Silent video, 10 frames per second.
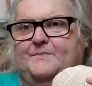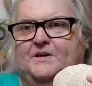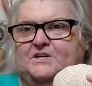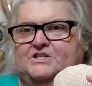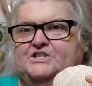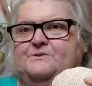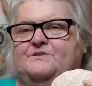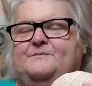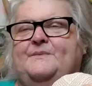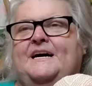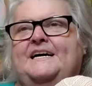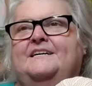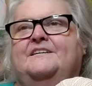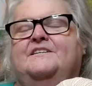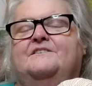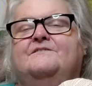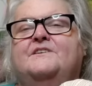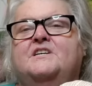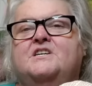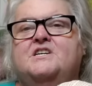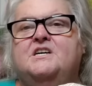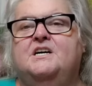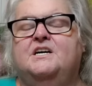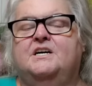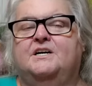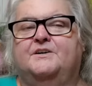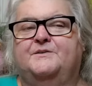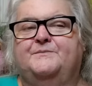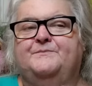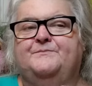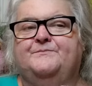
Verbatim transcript: purse, there was a bag of um,